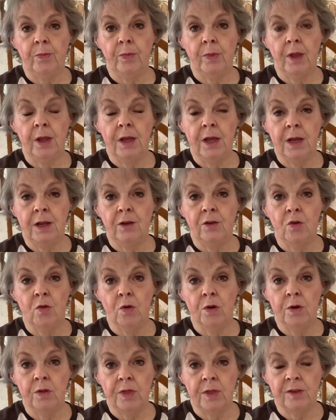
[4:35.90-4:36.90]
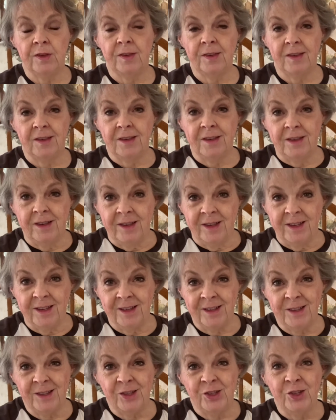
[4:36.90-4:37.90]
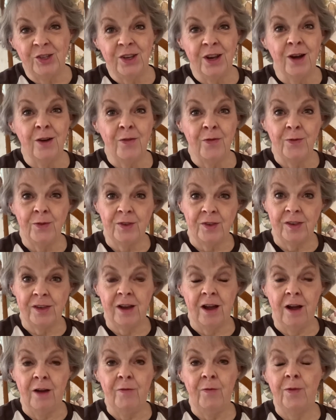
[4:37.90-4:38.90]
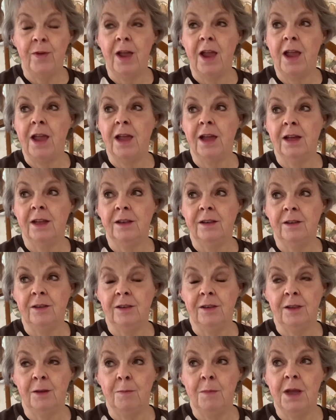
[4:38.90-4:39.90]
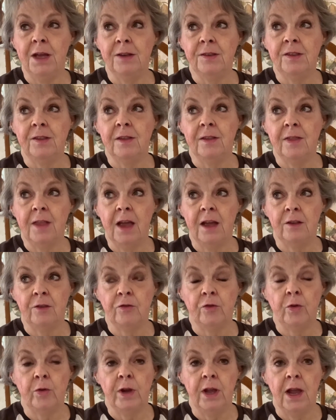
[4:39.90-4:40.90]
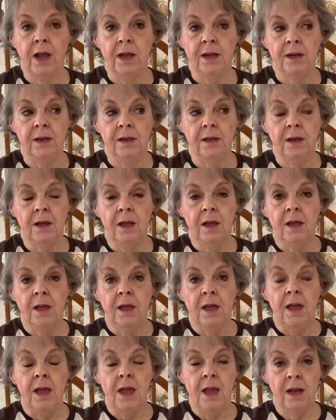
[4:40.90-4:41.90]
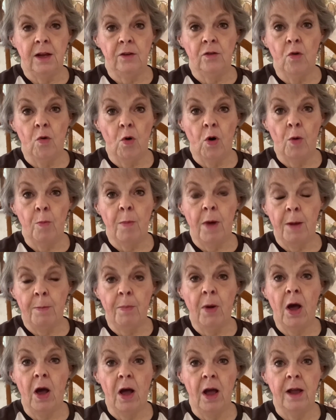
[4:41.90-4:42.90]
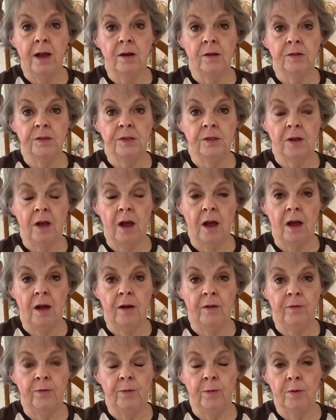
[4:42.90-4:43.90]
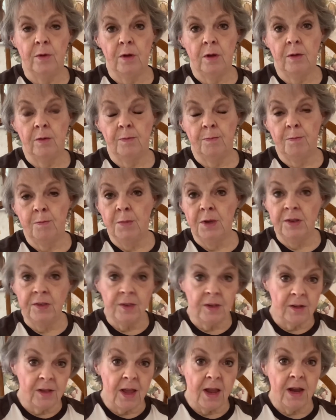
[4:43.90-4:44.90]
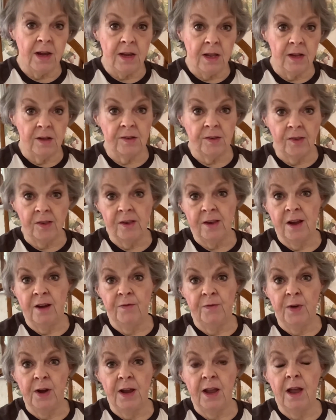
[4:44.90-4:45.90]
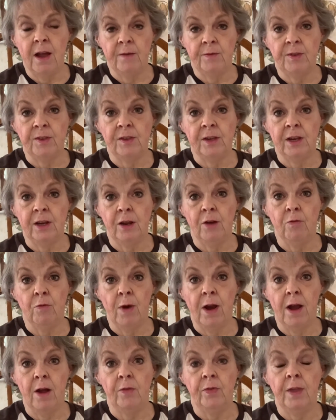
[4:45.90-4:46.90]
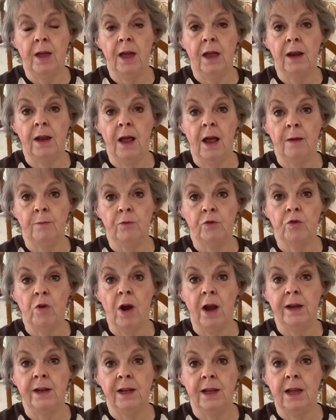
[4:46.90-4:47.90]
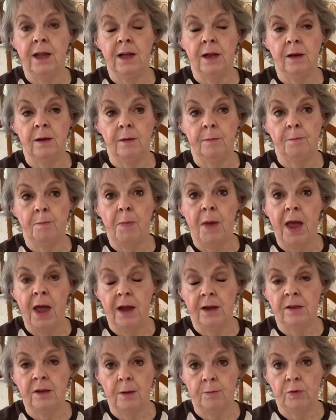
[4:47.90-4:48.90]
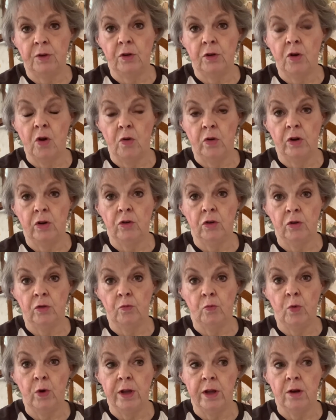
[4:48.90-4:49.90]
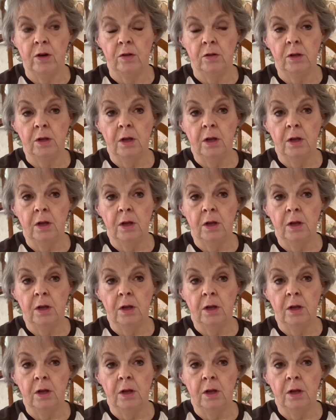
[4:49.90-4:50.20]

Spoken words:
ignore the shelf stuff and the mess that's created, ignore my piles of miscellaneous stuff I have sitting around that I'm trying to get packed up to go to Goodwill.